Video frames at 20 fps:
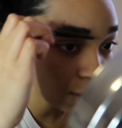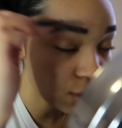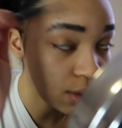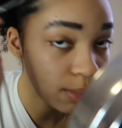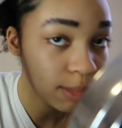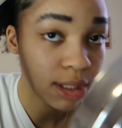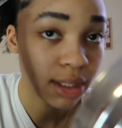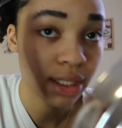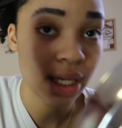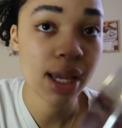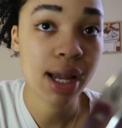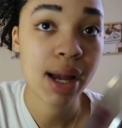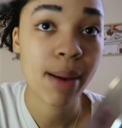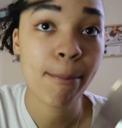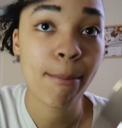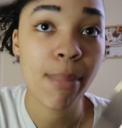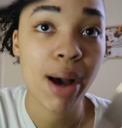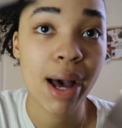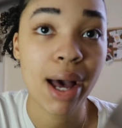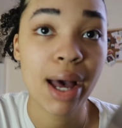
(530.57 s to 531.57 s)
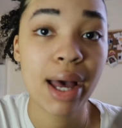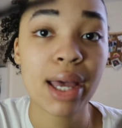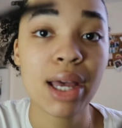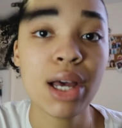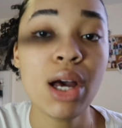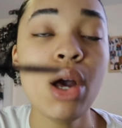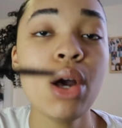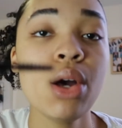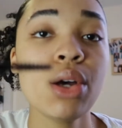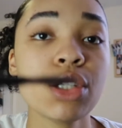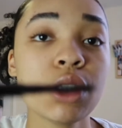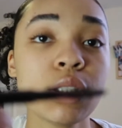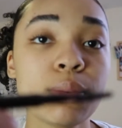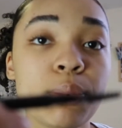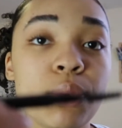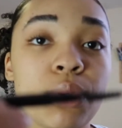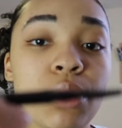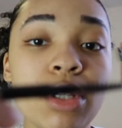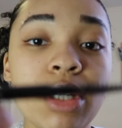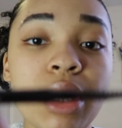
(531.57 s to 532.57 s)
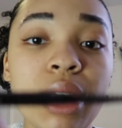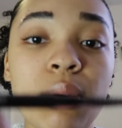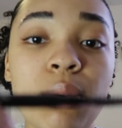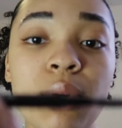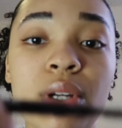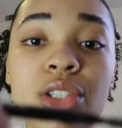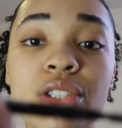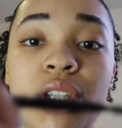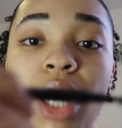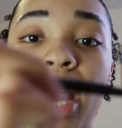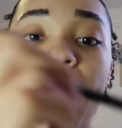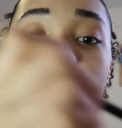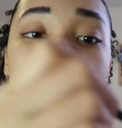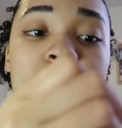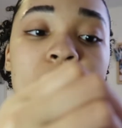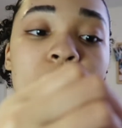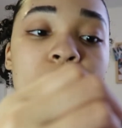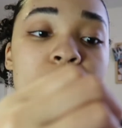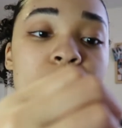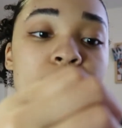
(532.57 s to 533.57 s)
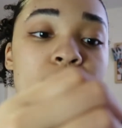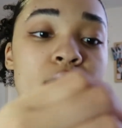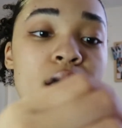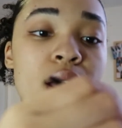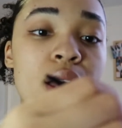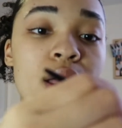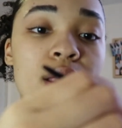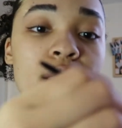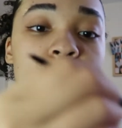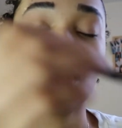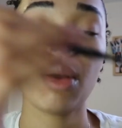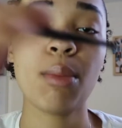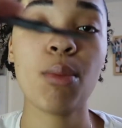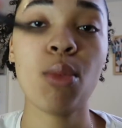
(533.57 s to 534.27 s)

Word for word: So I'm going to take my spoolie, which I have the